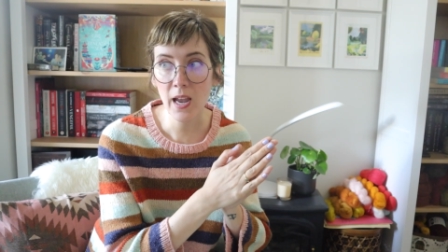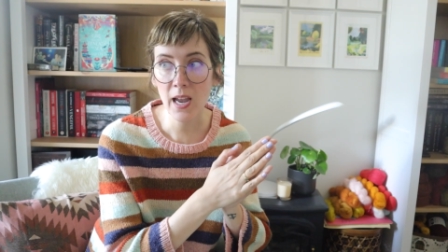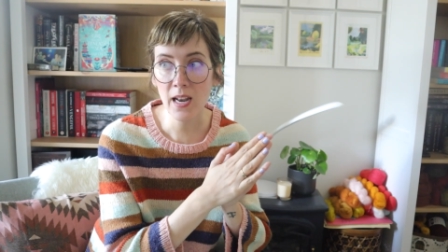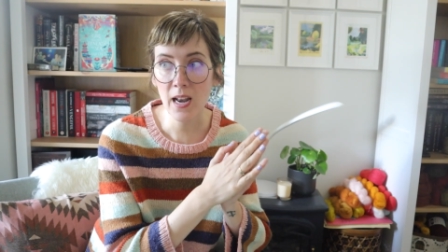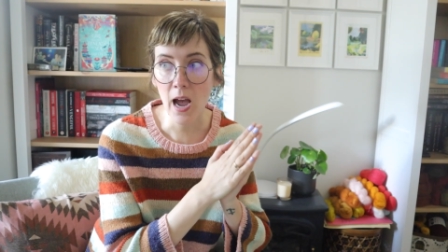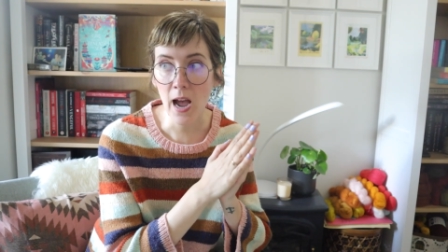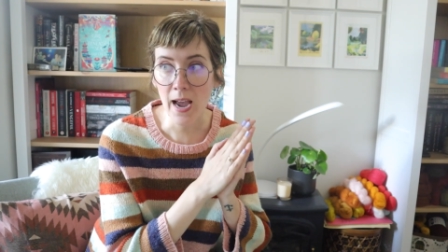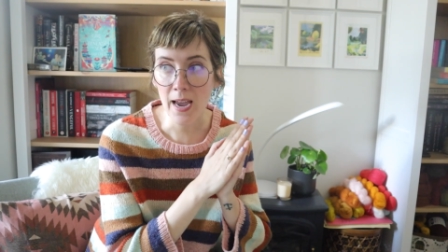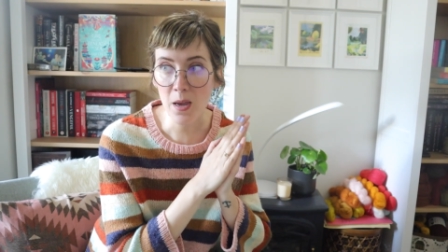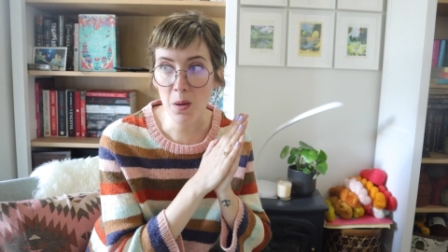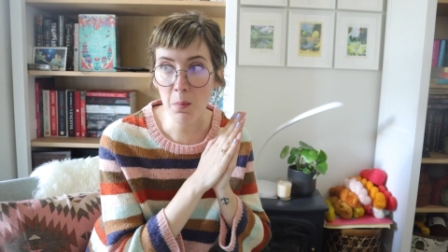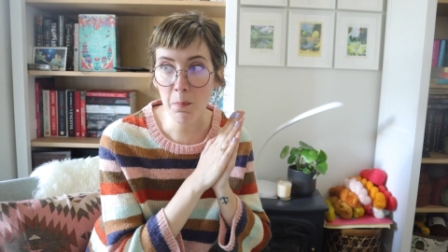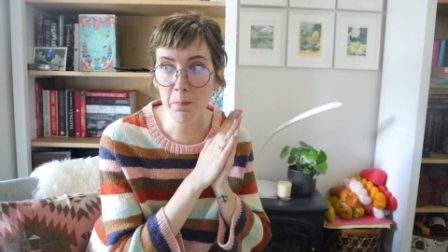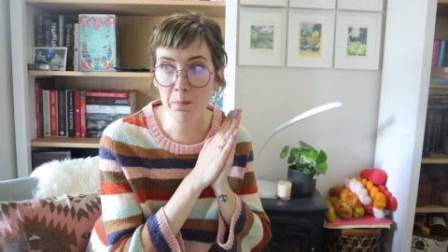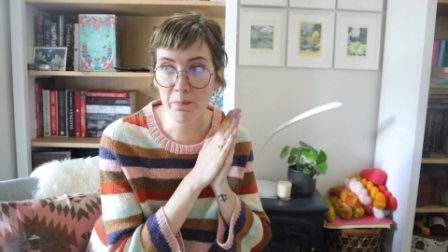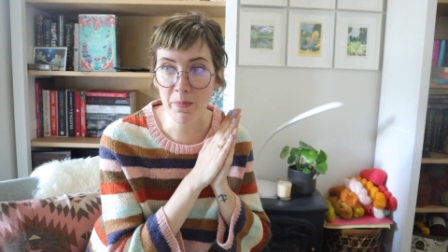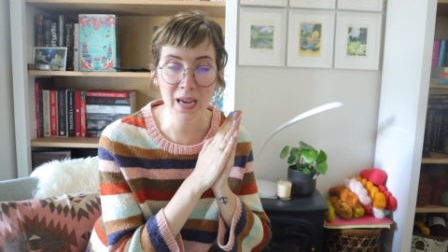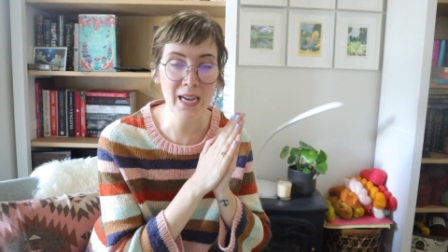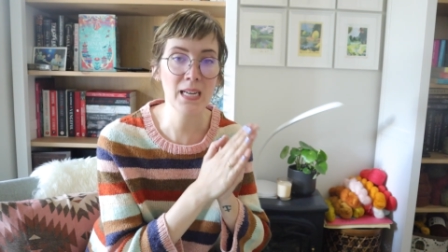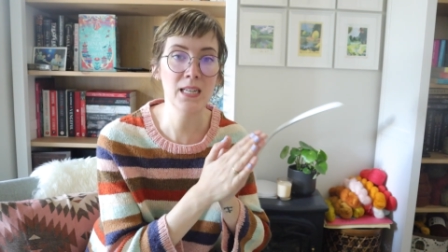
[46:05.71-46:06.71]
and I
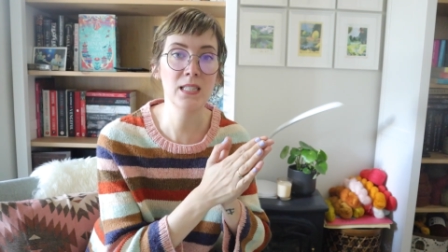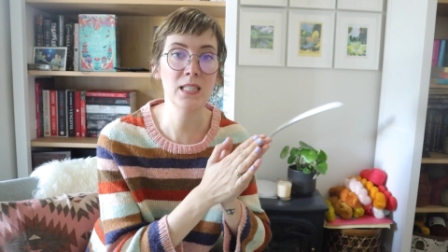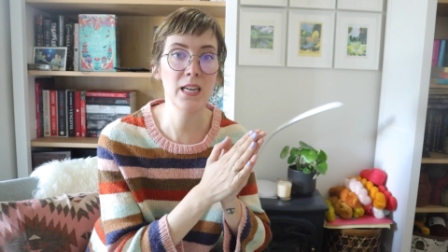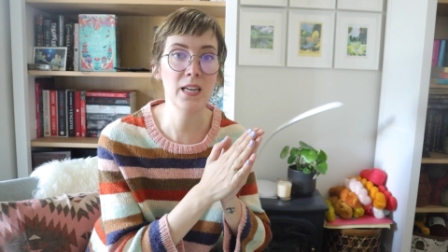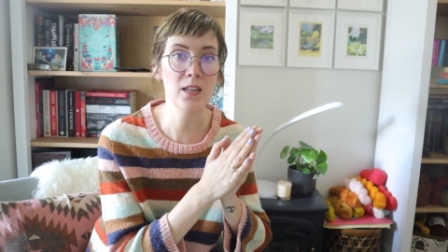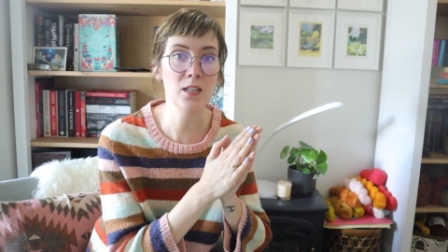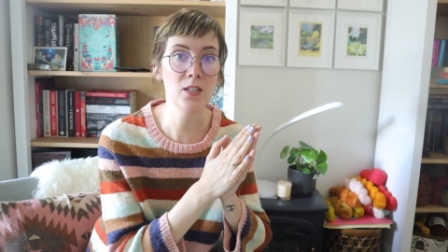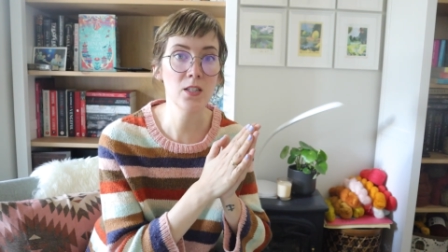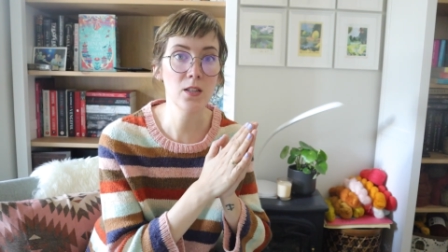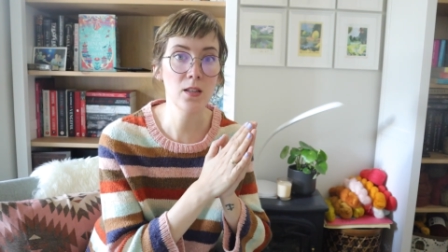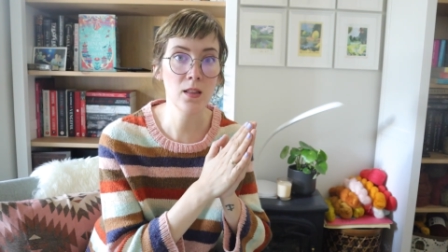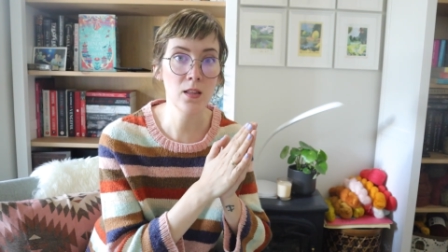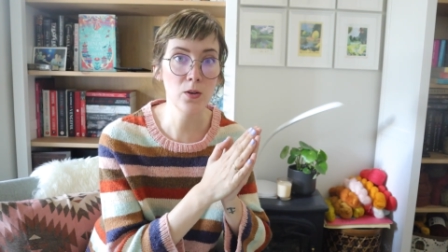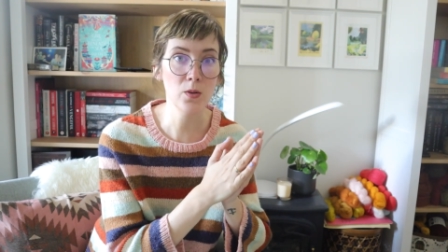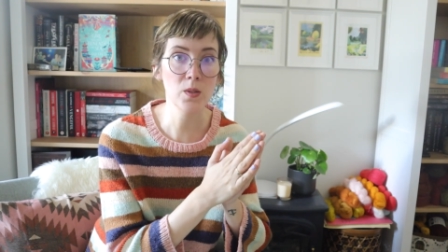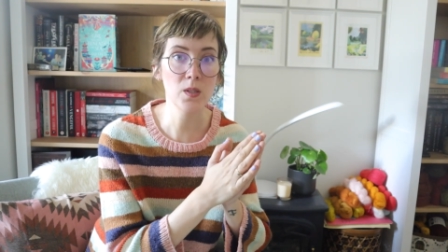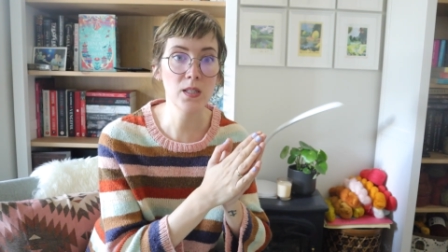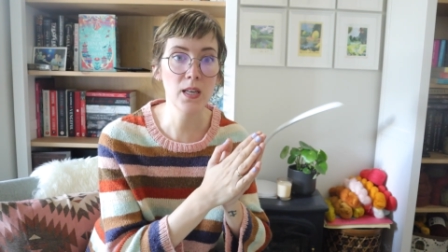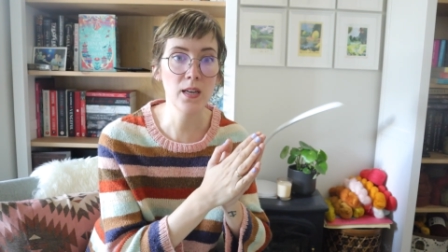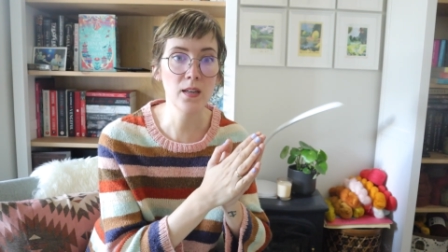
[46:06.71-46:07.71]
abandoned
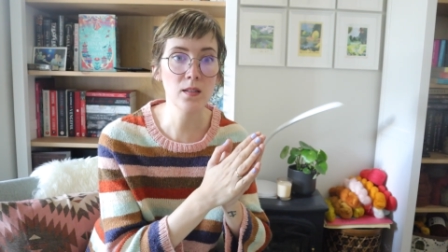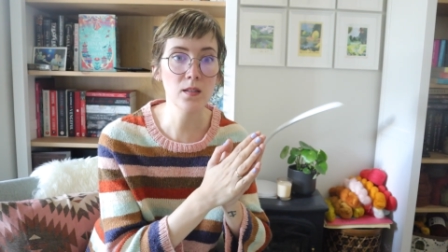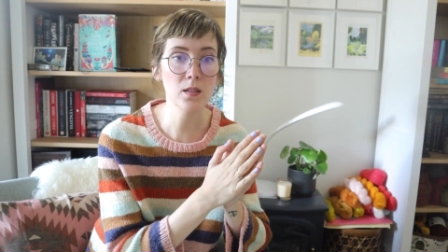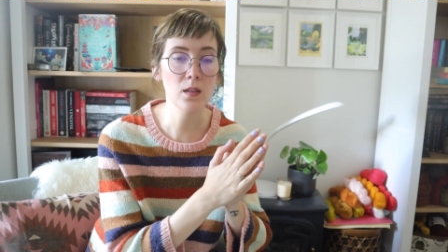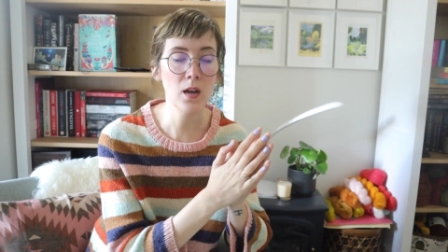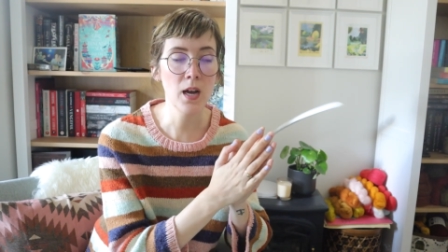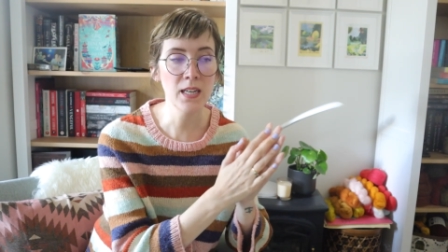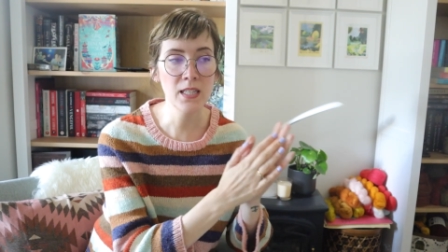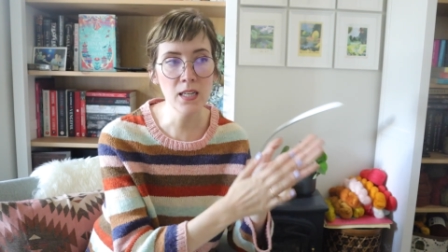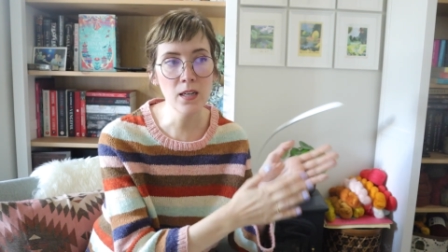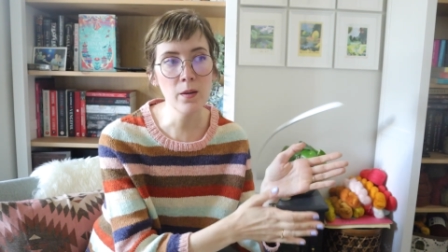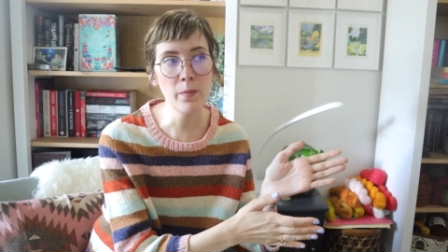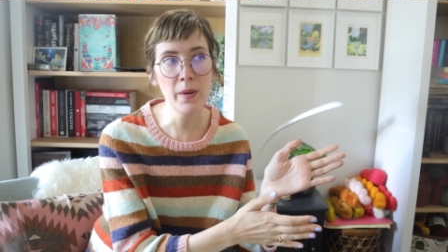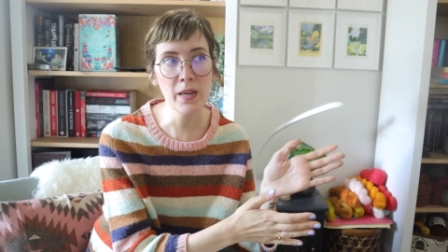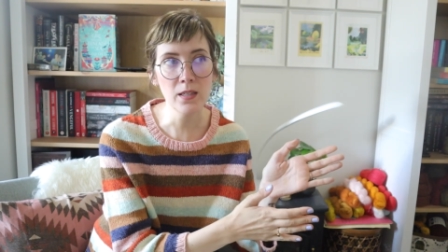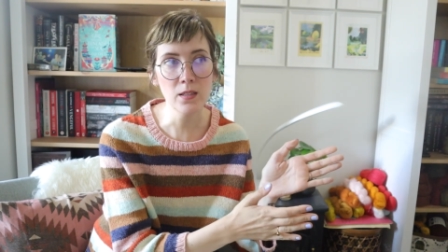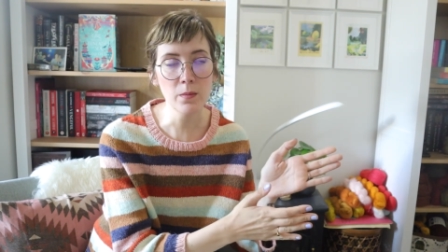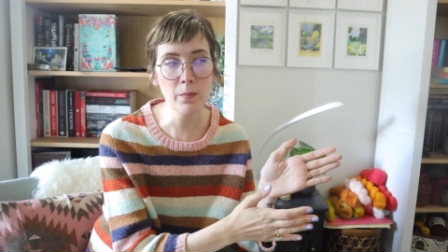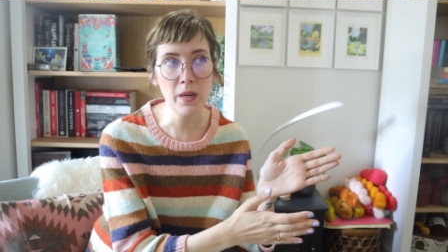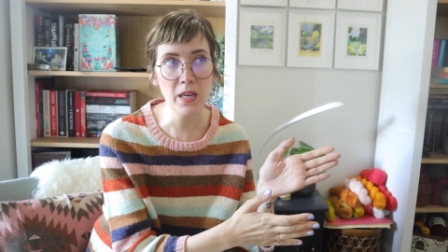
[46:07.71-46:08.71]
those things. I didn't
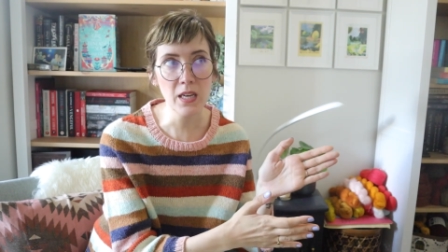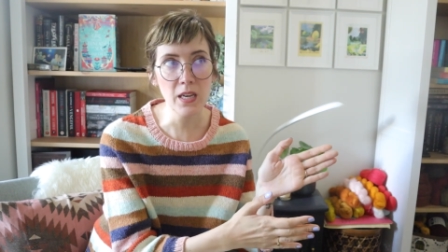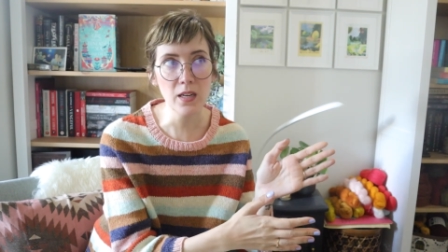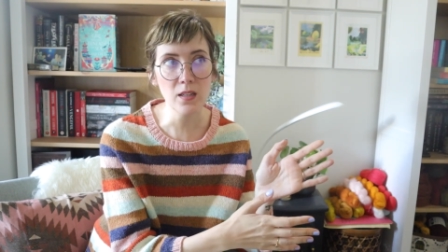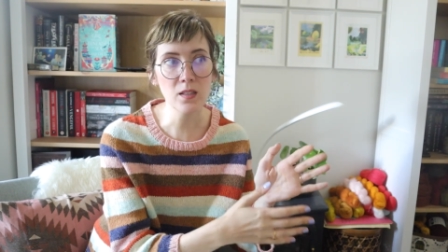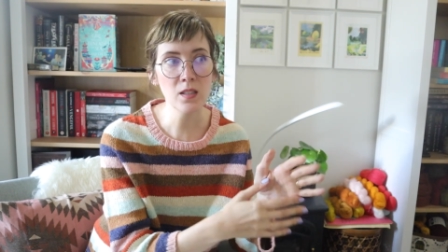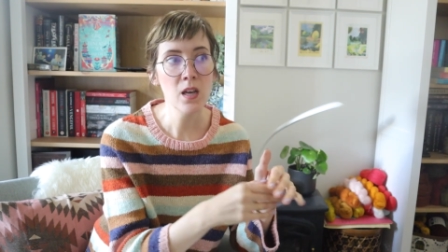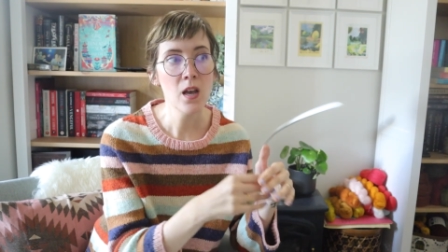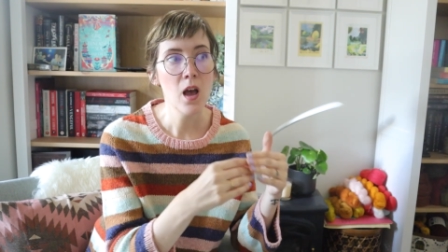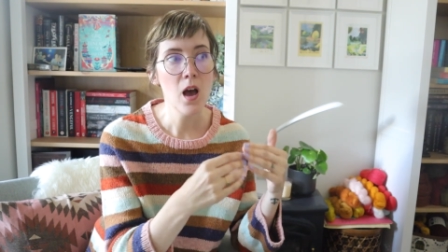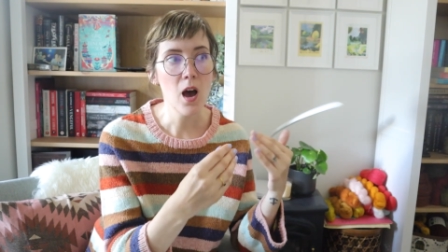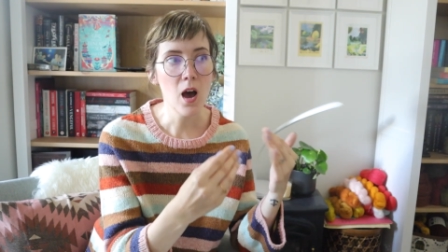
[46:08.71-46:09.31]
abandon my kids.